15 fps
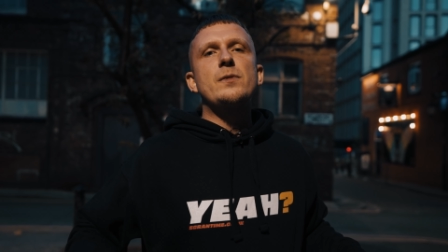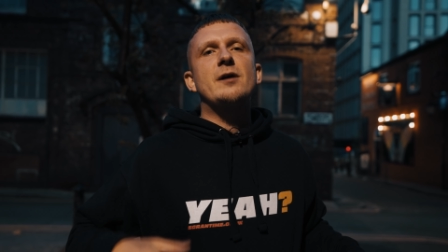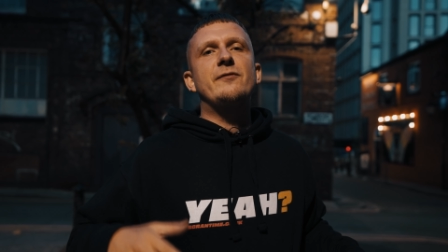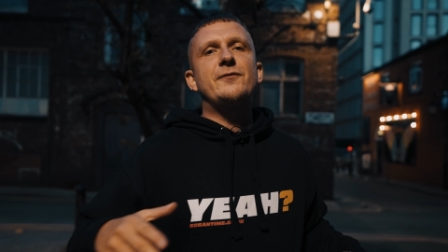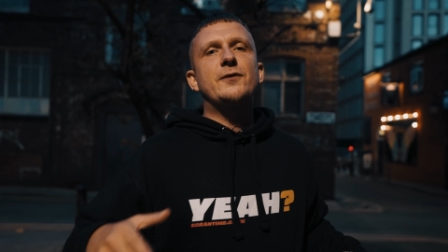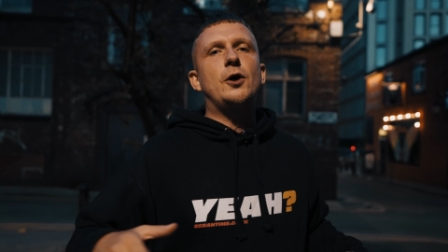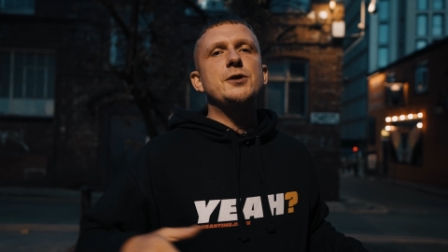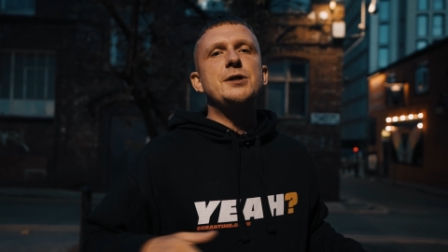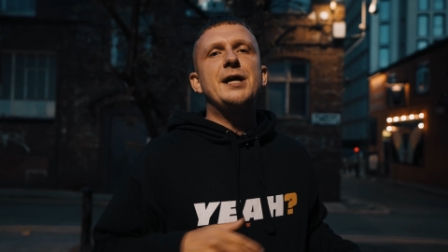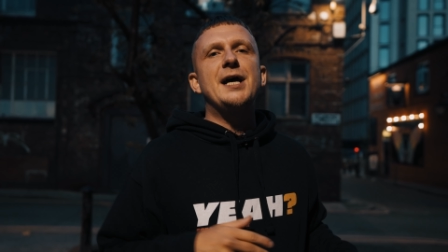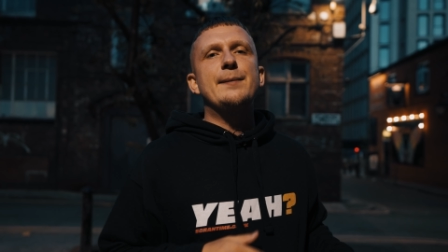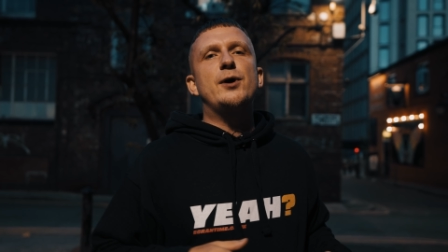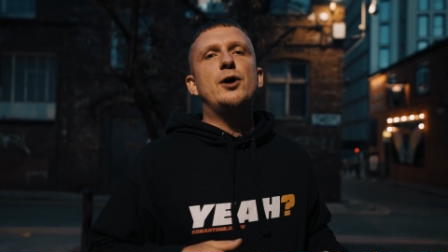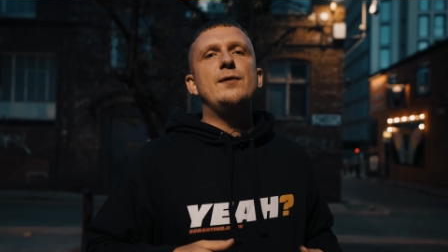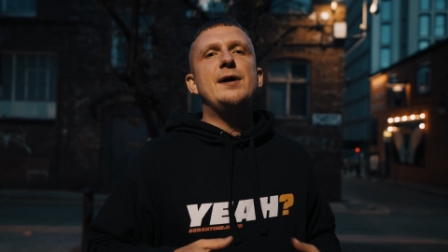I forgot your
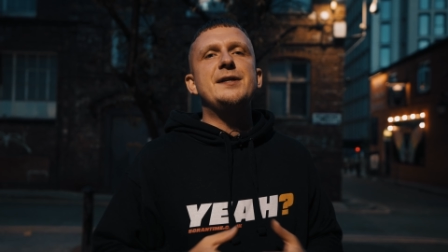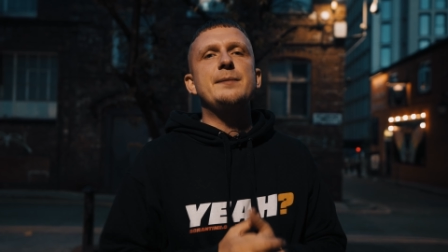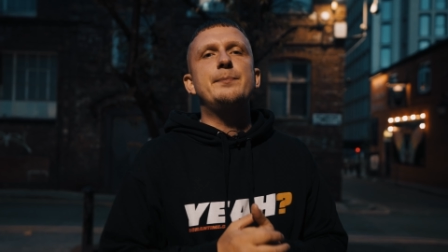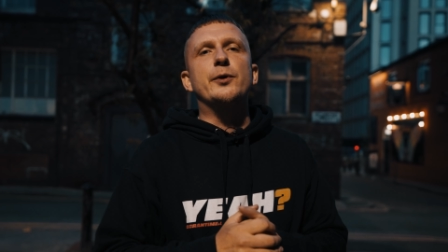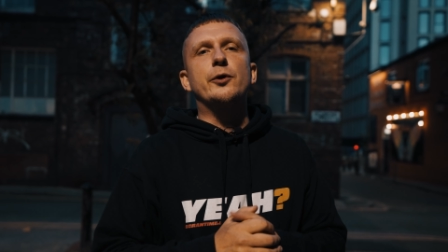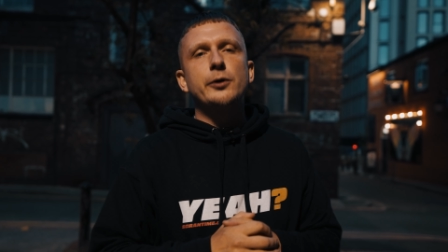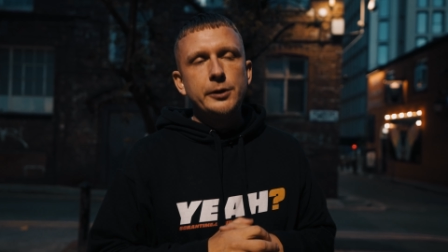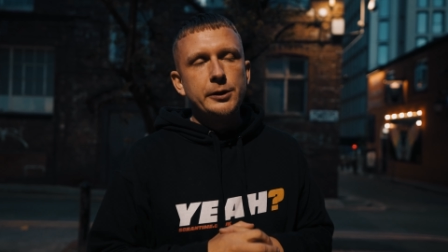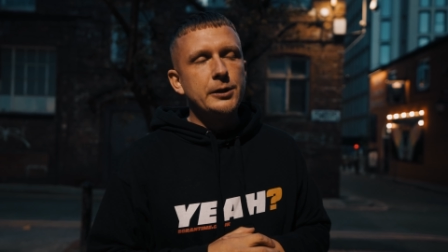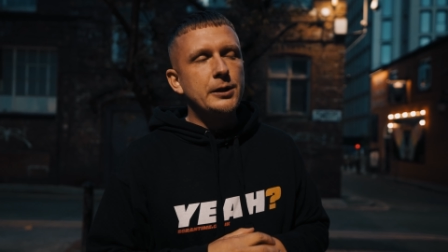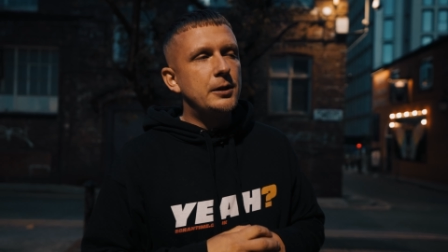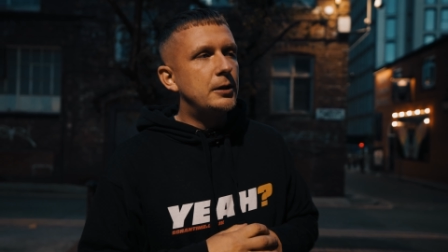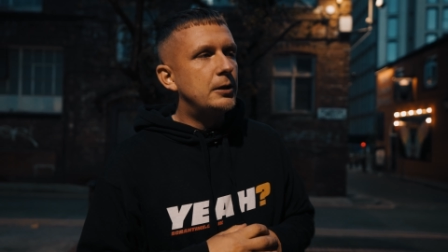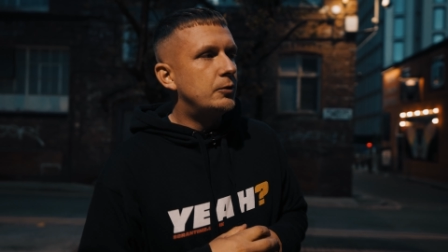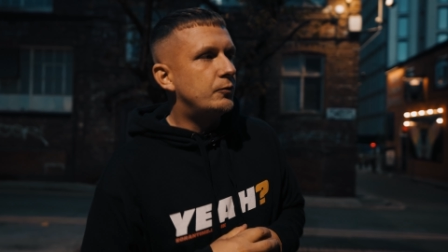name already, but
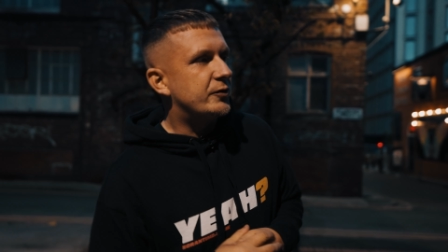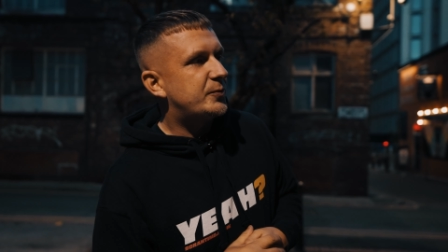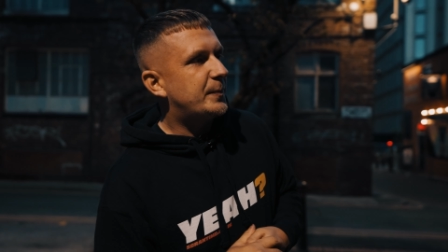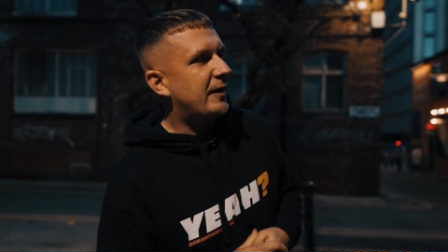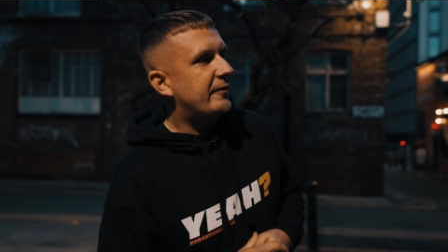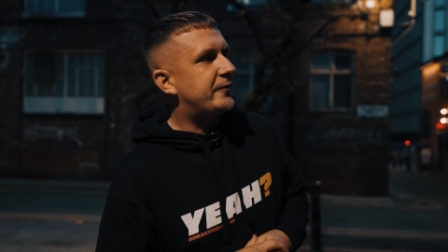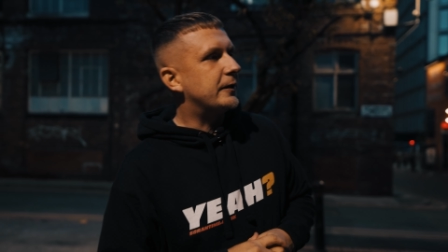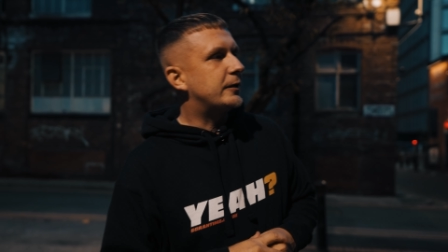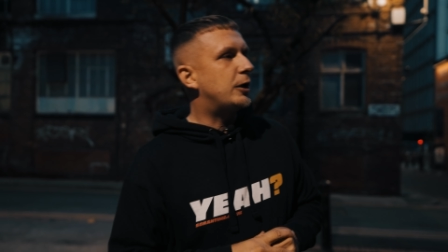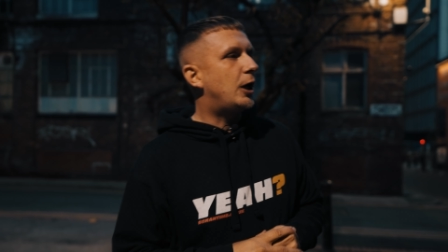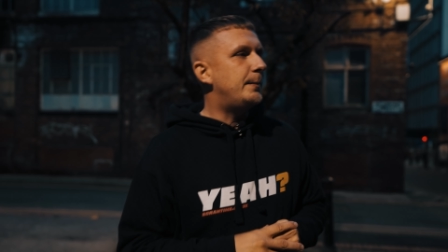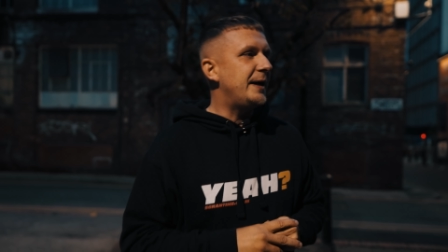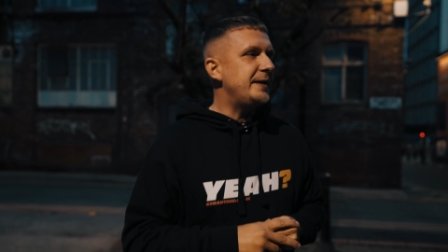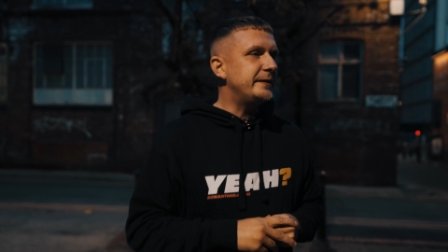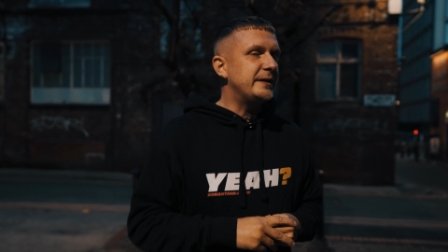respect for the
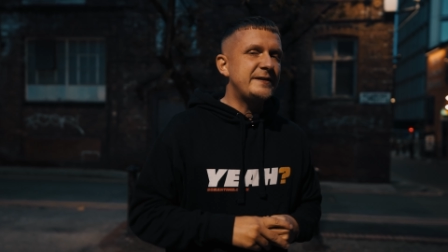comment.